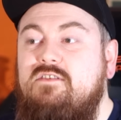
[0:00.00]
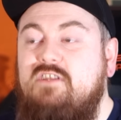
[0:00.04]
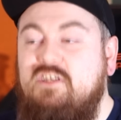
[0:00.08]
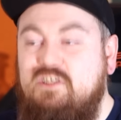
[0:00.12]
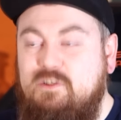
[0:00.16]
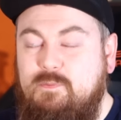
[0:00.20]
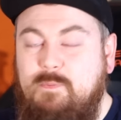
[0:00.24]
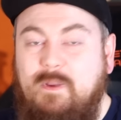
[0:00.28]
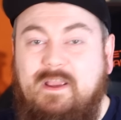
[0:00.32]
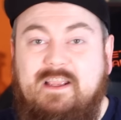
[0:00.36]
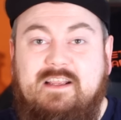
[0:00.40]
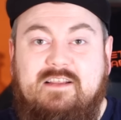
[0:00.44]

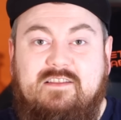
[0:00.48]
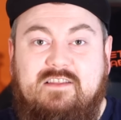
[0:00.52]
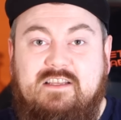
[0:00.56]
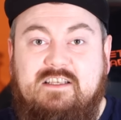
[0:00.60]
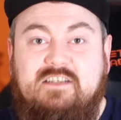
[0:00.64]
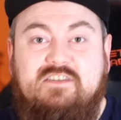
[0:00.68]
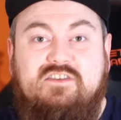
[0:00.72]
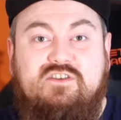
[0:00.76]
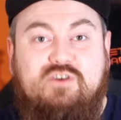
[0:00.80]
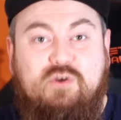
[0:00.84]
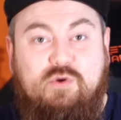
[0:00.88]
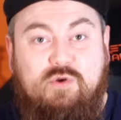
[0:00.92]
Despite
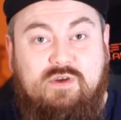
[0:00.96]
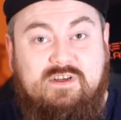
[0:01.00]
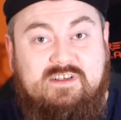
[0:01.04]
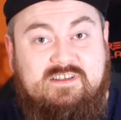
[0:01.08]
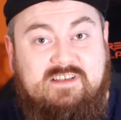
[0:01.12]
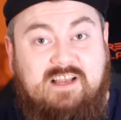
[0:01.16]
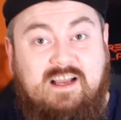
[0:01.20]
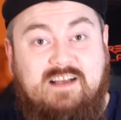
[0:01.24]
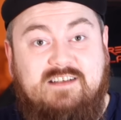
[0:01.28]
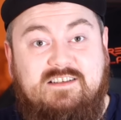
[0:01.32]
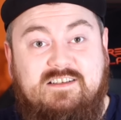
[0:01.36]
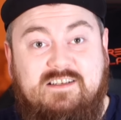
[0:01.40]
these two
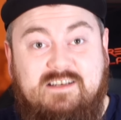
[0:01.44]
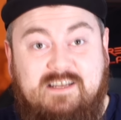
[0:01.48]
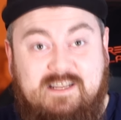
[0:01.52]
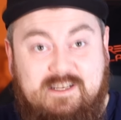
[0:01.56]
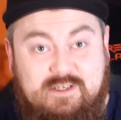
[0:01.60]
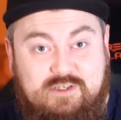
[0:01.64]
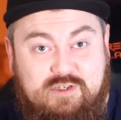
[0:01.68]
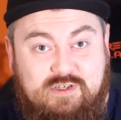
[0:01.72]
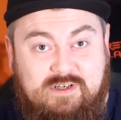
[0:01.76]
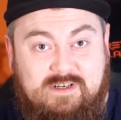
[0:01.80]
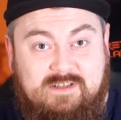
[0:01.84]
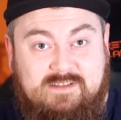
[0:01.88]

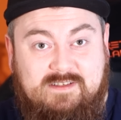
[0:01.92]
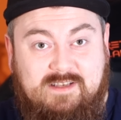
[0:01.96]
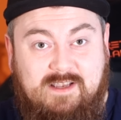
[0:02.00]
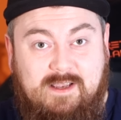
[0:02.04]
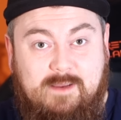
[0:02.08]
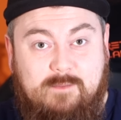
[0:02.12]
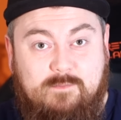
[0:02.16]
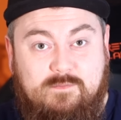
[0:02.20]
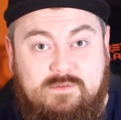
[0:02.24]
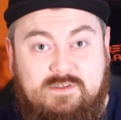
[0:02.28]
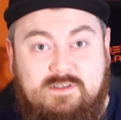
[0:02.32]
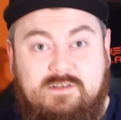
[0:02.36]
assassination
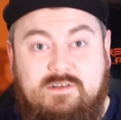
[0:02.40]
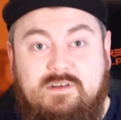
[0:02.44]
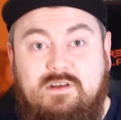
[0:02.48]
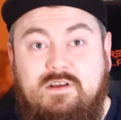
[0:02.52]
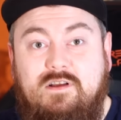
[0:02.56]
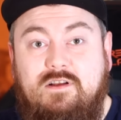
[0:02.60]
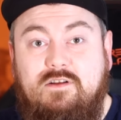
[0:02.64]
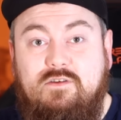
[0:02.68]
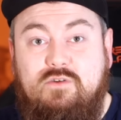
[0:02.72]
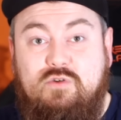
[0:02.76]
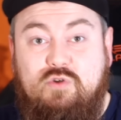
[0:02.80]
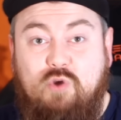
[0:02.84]
attempts,
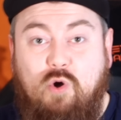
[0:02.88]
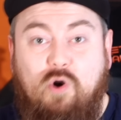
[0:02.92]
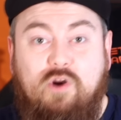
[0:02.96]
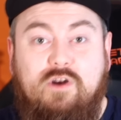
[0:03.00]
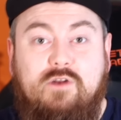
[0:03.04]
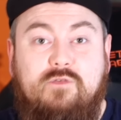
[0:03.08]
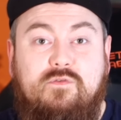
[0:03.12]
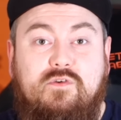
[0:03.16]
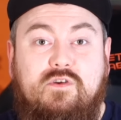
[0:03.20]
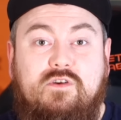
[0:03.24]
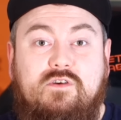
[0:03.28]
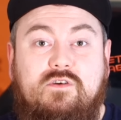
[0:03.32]

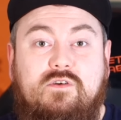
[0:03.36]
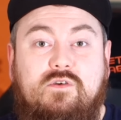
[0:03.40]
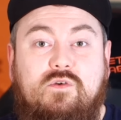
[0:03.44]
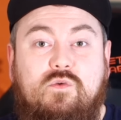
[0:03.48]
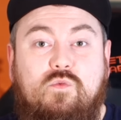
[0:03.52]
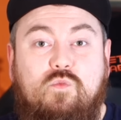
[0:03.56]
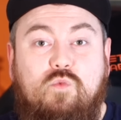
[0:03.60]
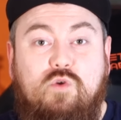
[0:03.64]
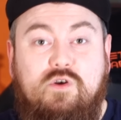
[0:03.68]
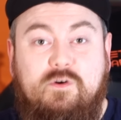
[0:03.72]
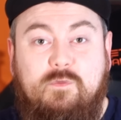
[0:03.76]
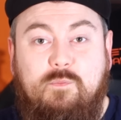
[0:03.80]
Donovan
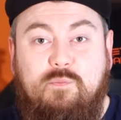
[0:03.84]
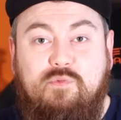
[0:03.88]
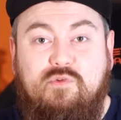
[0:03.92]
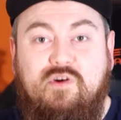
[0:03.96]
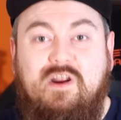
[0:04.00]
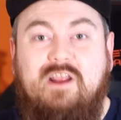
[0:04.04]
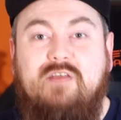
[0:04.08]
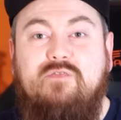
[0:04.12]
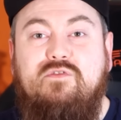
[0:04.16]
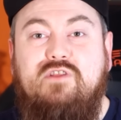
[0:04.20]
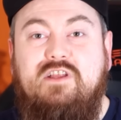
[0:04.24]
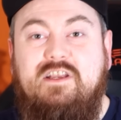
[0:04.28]
would
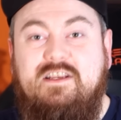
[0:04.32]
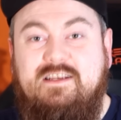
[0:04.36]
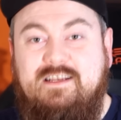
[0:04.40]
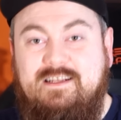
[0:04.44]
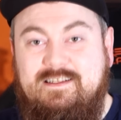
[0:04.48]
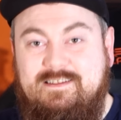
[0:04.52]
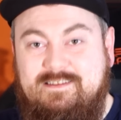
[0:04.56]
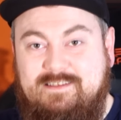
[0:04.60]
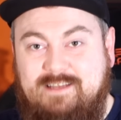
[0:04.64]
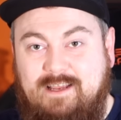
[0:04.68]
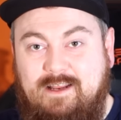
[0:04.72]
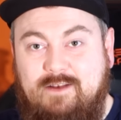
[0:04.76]
bravely
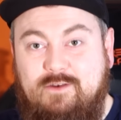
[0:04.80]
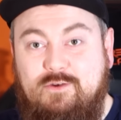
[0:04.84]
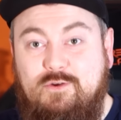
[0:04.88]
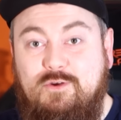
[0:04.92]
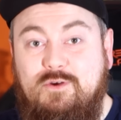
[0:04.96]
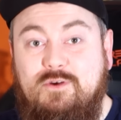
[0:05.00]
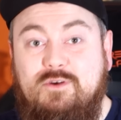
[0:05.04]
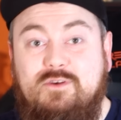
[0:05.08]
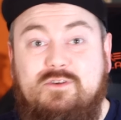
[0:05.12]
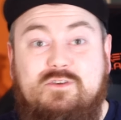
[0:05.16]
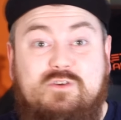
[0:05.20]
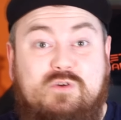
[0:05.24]

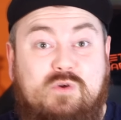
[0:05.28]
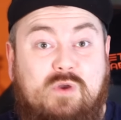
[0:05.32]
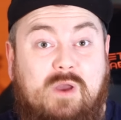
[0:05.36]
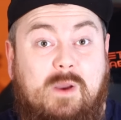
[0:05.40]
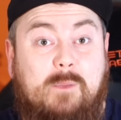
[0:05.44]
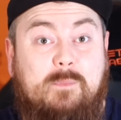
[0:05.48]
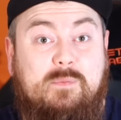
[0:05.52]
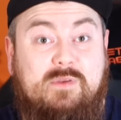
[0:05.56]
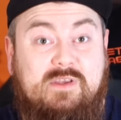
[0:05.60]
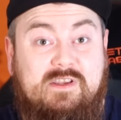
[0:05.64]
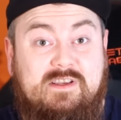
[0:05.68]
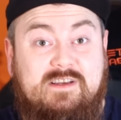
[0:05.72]
continue to
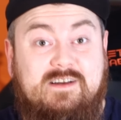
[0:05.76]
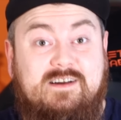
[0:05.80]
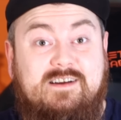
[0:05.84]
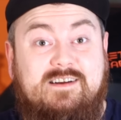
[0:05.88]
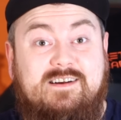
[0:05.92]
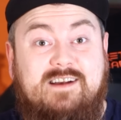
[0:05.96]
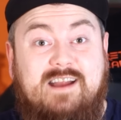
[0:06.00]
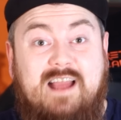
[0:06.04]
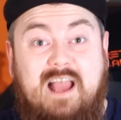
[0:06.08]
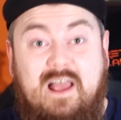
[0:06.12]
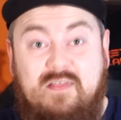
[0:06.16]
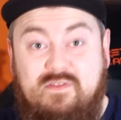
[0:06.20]

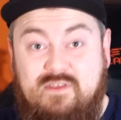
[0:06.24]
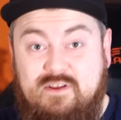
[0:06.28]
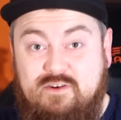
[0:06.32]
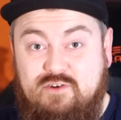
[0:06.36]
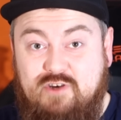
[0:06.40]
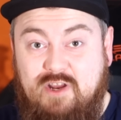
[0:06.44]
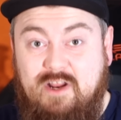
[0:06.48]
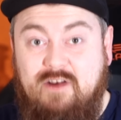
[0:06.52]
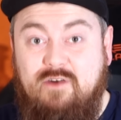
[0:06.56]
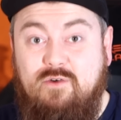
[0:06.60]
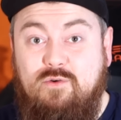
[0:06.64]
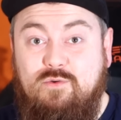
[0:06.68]
appear in the
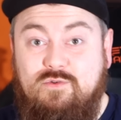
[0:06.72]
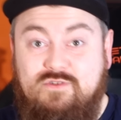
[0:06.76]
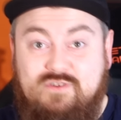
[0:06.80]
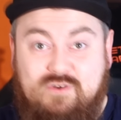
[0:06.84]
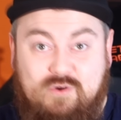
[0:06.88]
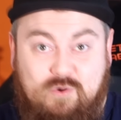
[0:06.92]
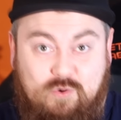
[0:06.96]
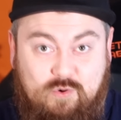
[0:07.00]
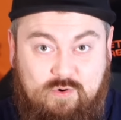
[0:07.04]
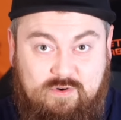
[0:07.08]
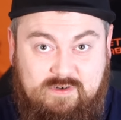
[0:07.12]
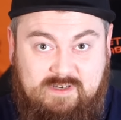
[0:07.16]
General's
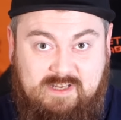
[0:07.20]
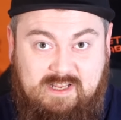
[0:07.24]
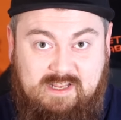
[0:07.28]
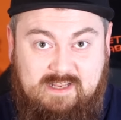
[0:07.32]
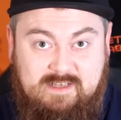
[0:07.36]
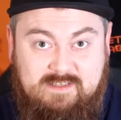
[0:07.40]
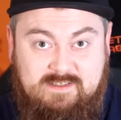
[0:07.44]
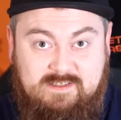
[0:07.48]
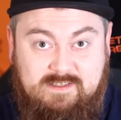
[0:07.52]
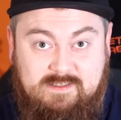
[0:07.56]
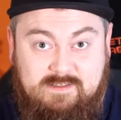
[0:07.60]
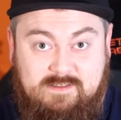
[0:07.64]
court
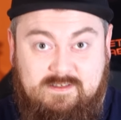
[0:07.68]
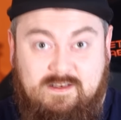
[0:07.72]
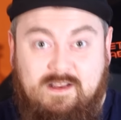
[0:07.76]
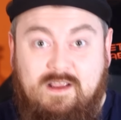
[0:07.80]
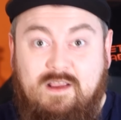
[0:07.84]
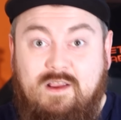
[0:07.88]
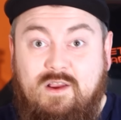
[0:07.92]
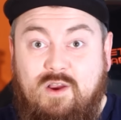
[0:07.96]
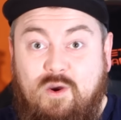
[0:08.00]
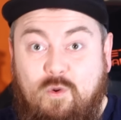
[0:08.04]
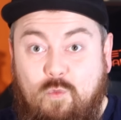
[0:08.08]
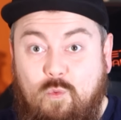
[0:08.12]
cases,
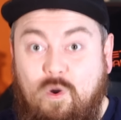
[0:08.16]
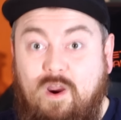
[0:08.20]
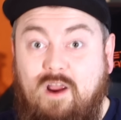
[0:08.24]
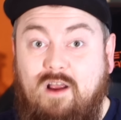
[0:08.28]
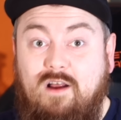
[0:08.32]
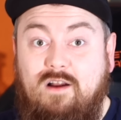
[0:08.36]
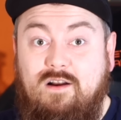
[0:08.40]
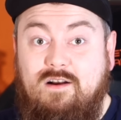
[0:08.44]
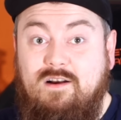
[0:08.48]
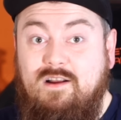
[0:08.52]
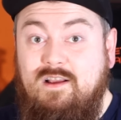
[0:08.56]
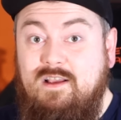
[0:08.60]

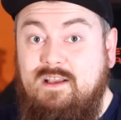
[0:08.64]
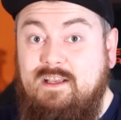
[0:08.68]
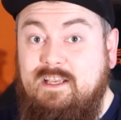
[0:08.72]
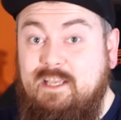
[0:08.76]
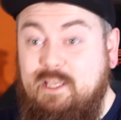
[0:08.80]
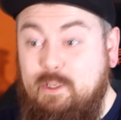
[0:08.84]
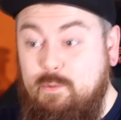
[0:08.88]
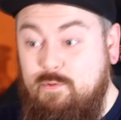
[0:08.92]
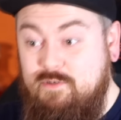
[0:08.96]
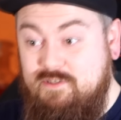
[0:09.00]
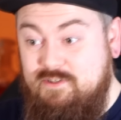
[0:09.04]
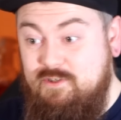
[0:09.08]
where
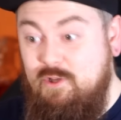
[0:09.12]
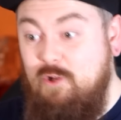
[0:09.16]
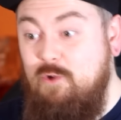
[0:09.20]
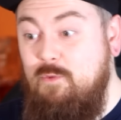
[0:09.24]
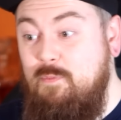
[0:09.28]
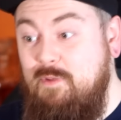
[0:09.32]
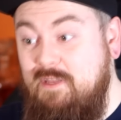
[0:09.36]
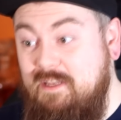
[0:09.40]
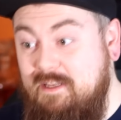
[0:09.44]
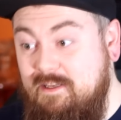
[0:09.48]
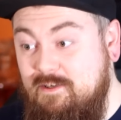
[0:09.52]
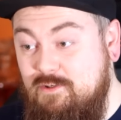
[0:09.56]
he was now
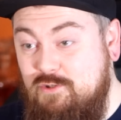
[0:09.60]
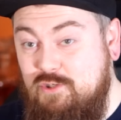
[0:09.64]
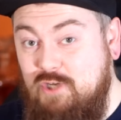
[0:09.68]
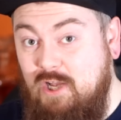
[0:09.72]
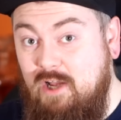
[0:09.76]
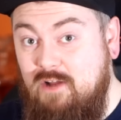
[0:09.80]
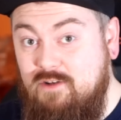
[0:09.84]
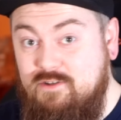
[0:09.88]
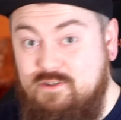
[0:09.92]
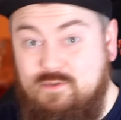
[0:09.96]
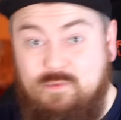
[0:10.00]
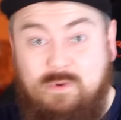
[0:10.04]
being
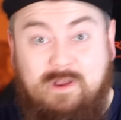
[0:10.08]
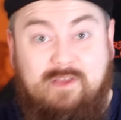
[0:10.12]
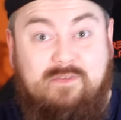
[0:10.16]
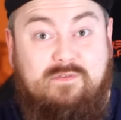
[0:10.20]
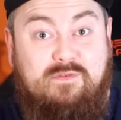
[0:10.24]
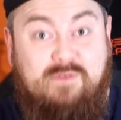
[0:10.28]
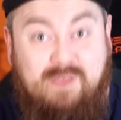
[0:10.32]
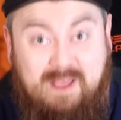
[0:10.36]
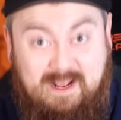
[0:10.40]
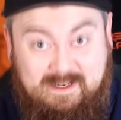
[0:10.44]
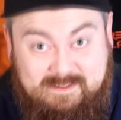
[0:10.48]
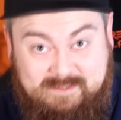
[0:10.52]
charged
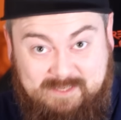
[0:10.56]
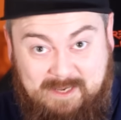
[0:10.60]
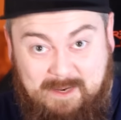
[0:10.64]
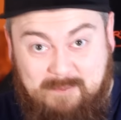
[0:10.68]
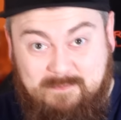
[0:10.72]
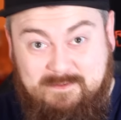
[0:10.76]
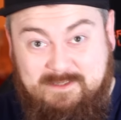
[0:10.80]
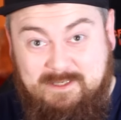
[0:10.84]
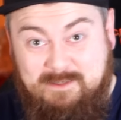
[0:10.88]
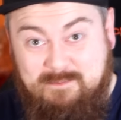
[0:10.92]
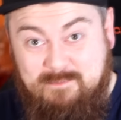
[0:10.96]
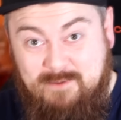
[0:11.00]
with
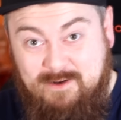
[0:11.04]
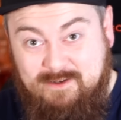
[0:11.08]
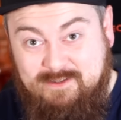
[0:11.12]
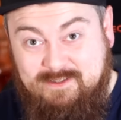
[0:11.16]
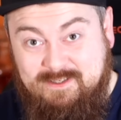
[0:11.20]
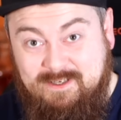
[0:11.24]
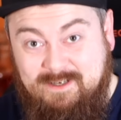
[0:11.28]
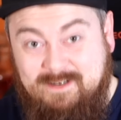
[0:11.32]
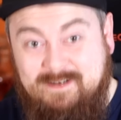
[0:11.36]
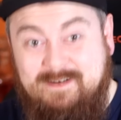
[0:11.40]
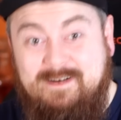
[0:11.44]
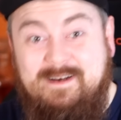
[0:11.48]
attempted
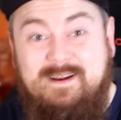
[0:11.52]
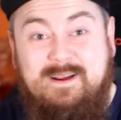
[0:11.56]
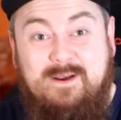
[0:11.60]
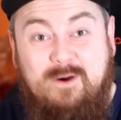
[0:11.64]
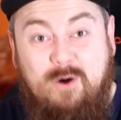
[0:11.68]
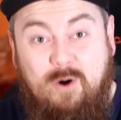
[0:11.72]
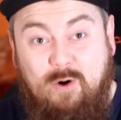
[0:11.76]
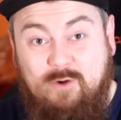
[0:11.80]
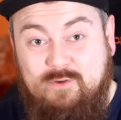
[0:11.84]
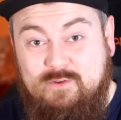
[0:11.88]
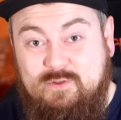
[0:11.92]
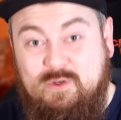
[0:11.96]
murder
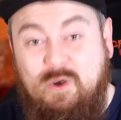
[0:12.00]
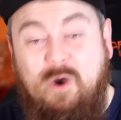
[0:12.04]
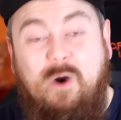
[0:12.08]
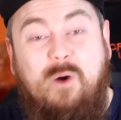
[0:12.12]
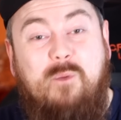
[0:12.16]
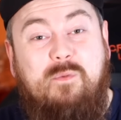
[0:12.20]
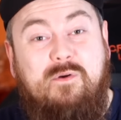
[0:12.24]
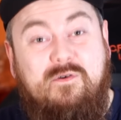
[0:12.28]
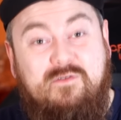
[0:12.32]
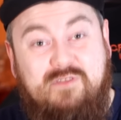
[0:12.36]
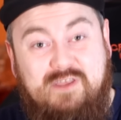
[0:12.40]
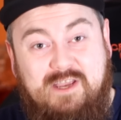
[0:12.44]
on
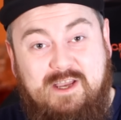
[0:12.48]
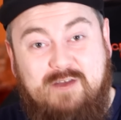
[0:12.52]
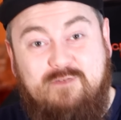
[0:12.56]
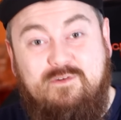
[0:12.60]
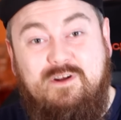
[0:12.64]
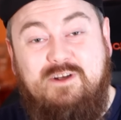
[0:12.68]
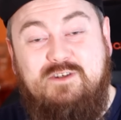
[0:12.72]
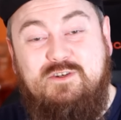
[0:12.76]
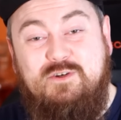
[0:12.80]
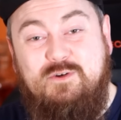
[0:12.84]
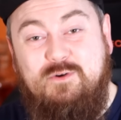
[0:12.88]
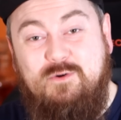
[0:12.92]
top of the
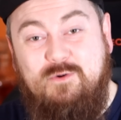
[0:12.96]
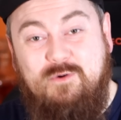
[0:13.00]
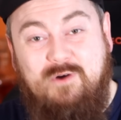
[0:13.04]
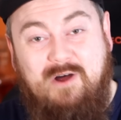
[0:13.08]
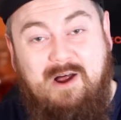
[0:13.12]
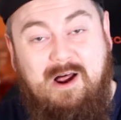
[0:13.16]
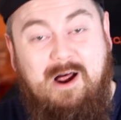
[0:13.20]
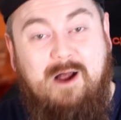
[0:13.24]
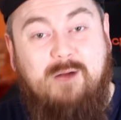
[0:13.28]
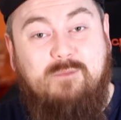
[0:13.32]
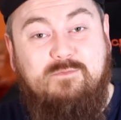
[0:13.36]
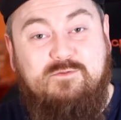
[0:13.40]
original
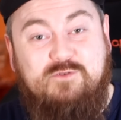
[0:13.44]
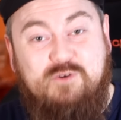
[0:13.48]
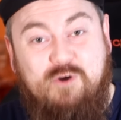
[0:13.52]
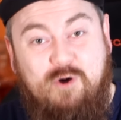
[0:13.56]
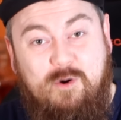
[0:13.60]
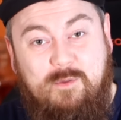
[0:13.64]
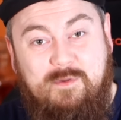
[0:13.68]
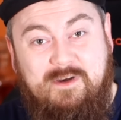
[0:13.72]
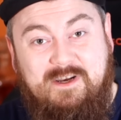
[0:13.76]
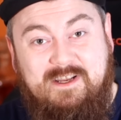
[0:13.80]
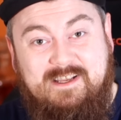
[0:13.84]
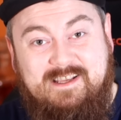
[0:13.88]
armed
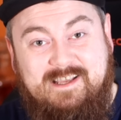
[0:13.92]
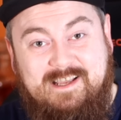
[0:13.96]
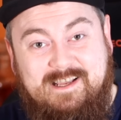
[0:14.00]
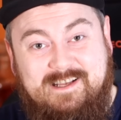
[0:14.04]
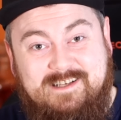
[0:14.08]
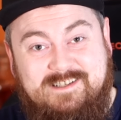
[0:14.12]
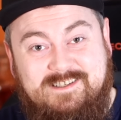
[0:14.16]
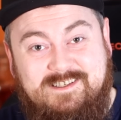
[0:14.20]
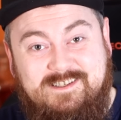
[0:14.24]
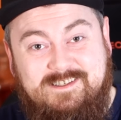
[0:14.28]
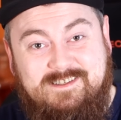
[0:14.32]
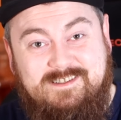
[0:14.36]
robbery
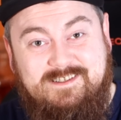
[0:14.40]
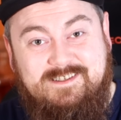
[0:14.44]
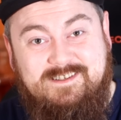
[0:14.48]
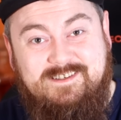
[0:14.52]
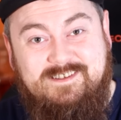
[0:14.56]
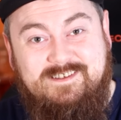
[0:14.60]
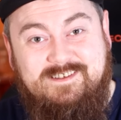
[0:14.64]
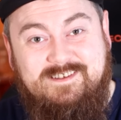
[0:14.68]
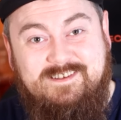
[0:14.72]
cases.